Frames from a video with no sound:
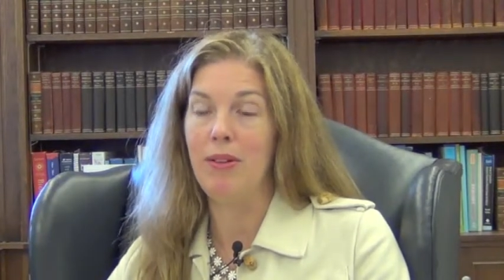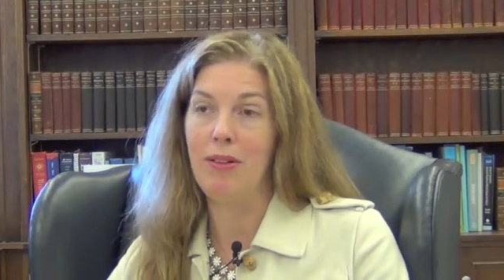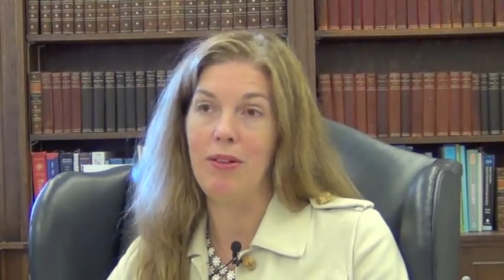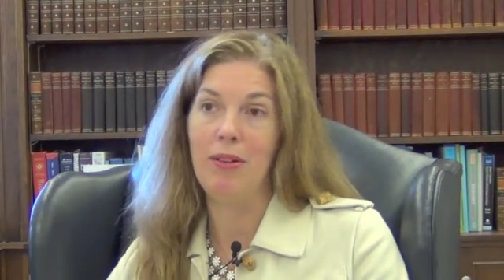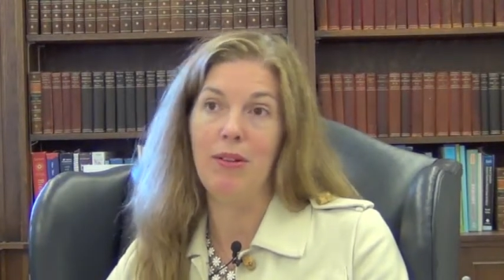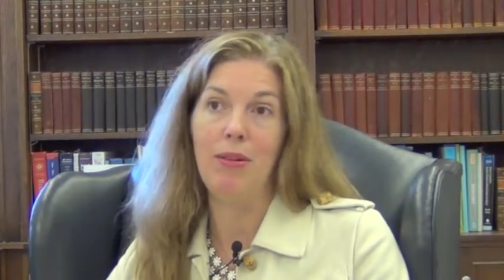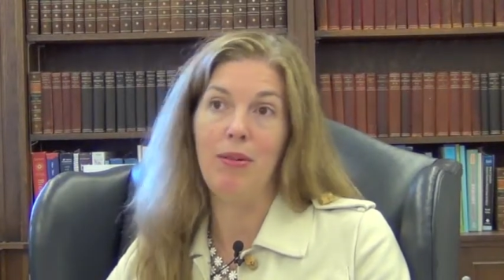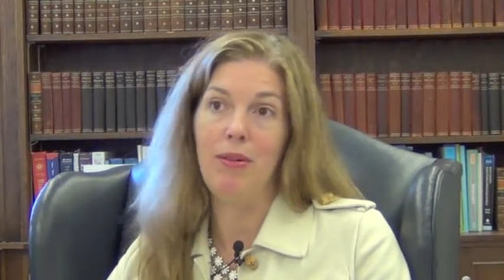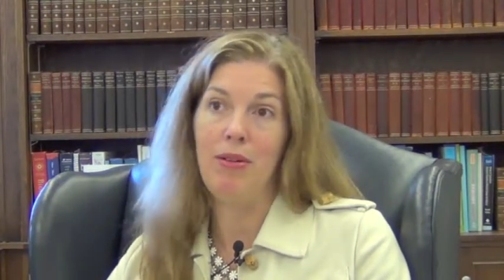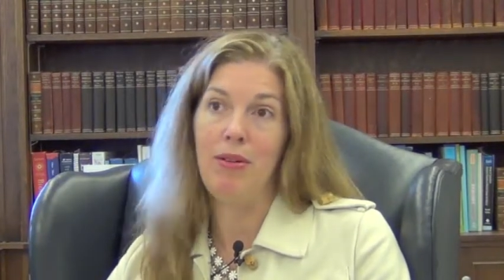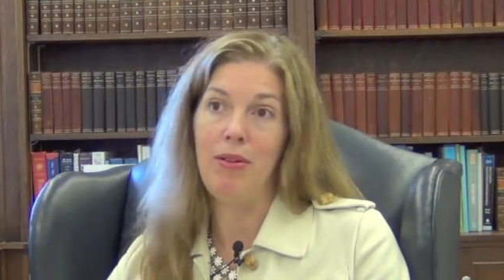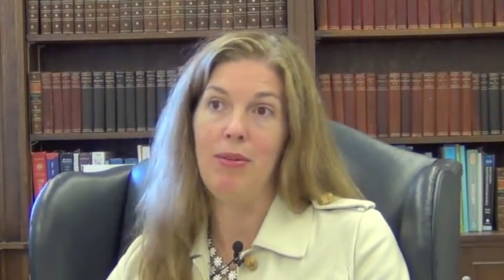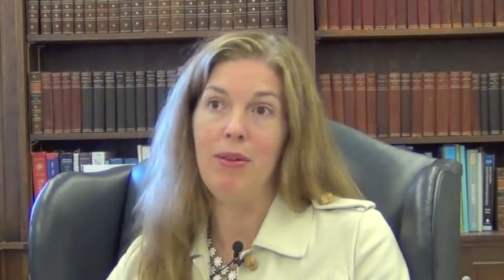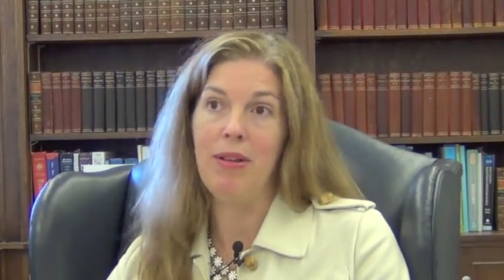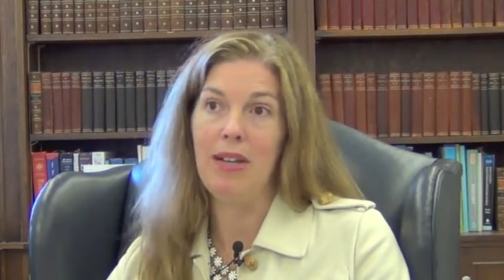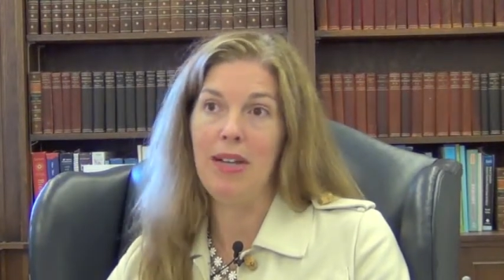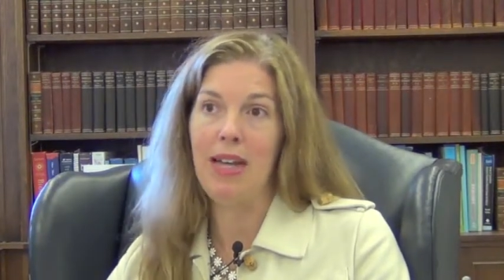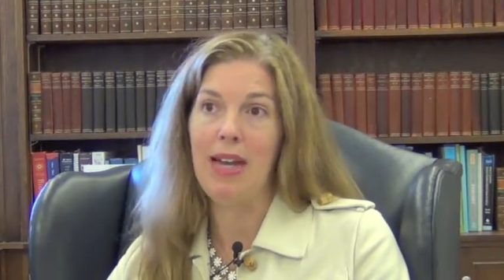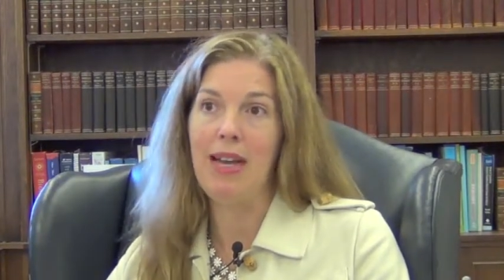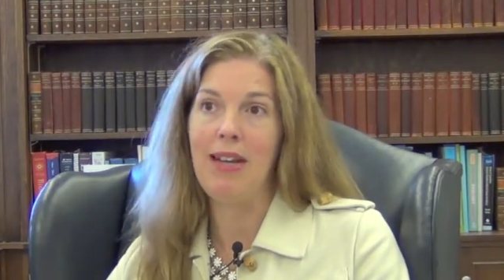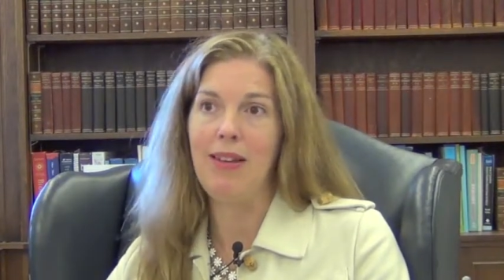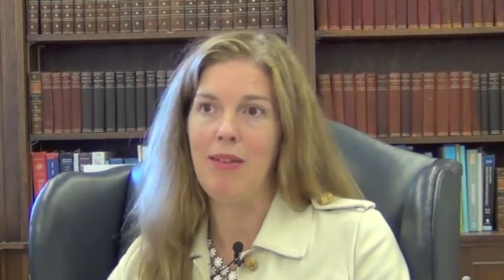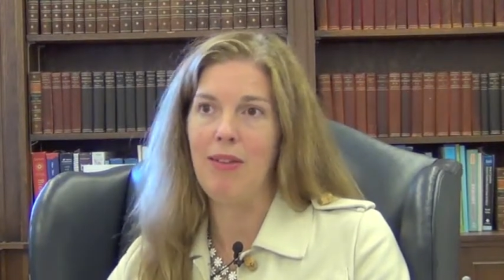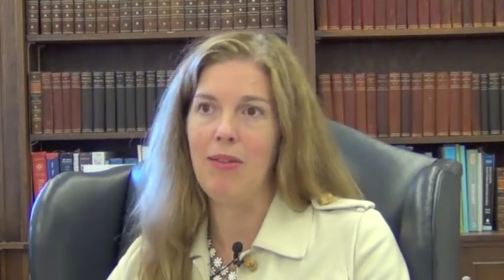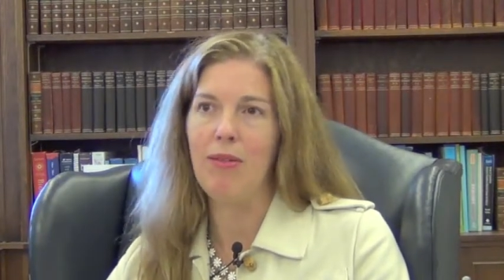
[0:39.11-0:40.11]
go to in a
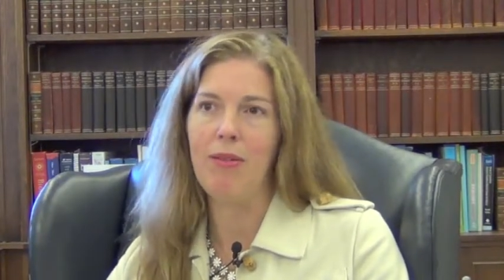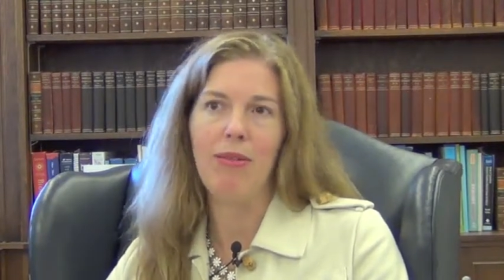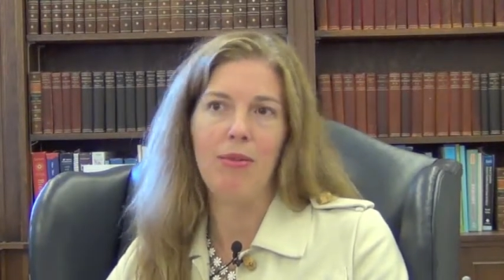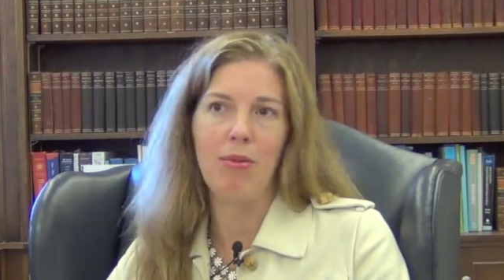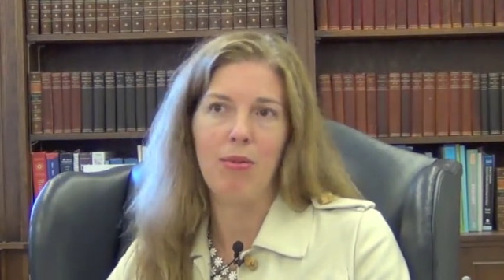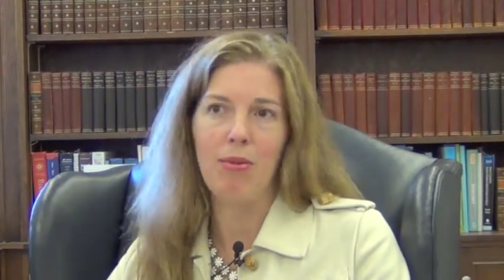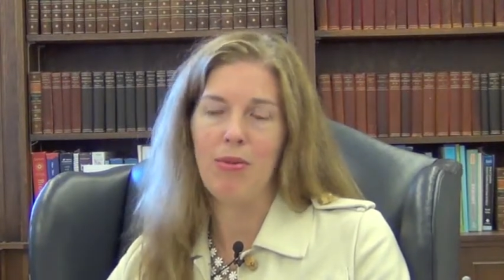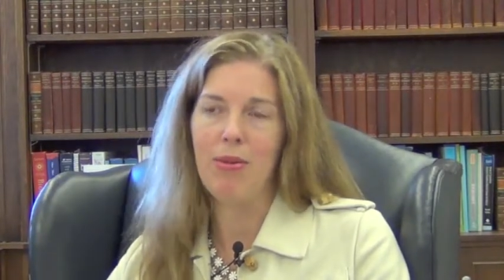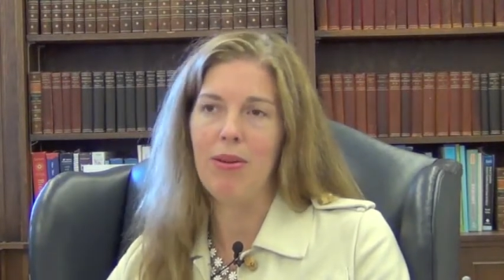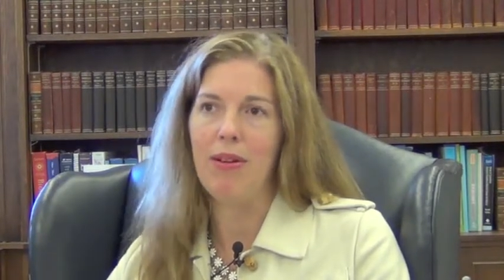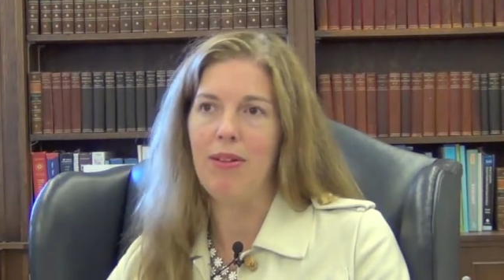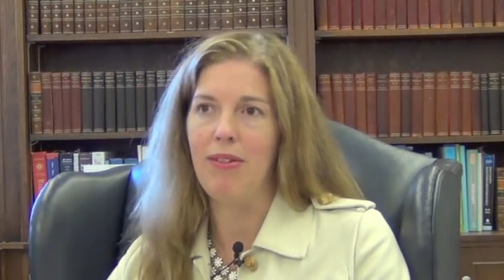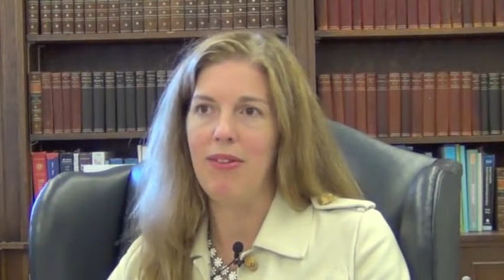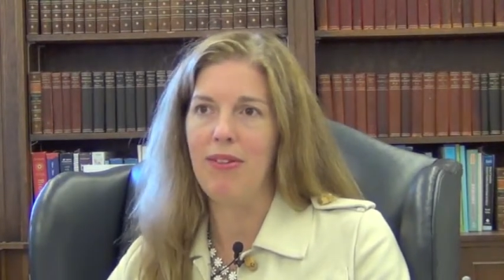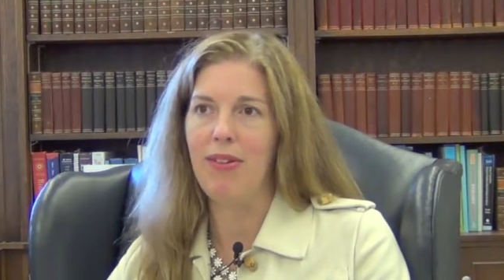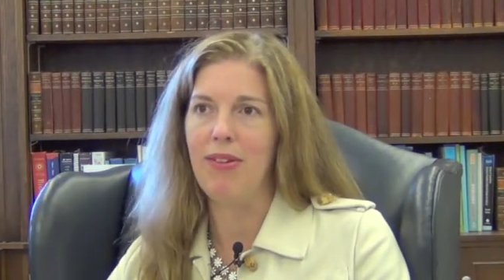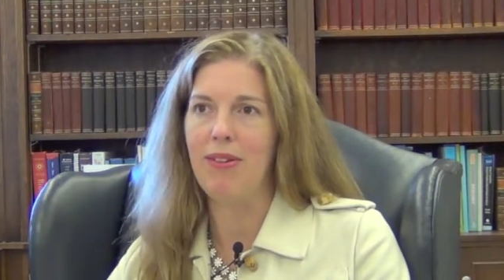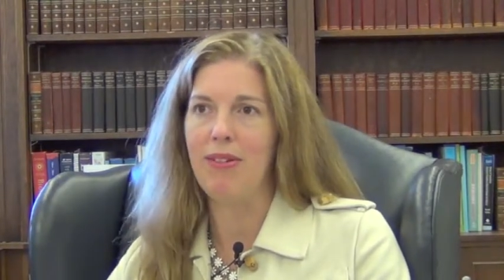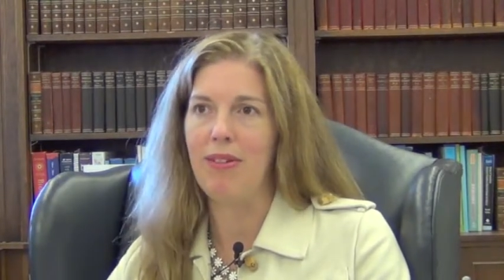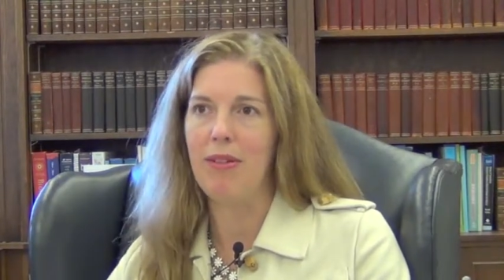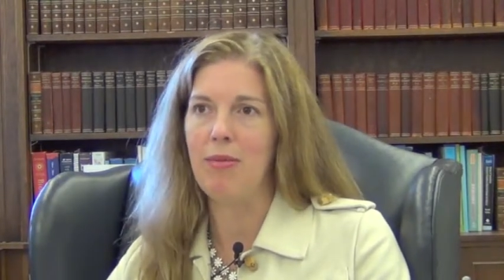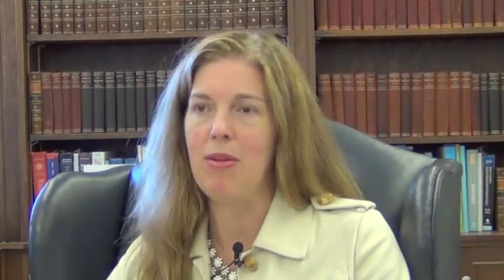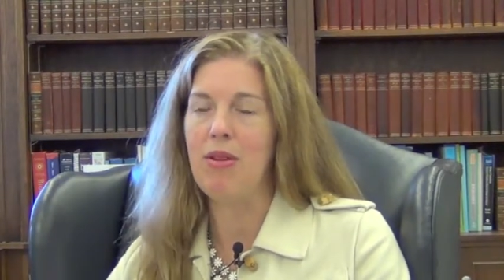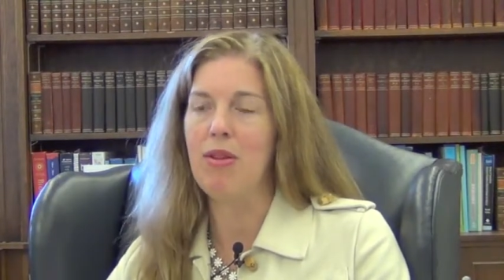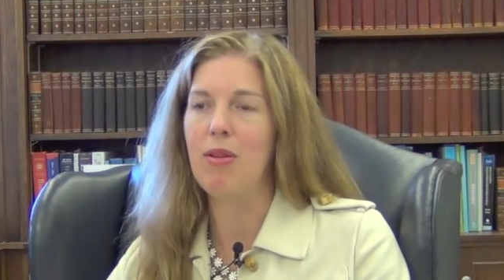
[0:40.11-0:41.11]
K through 12 system,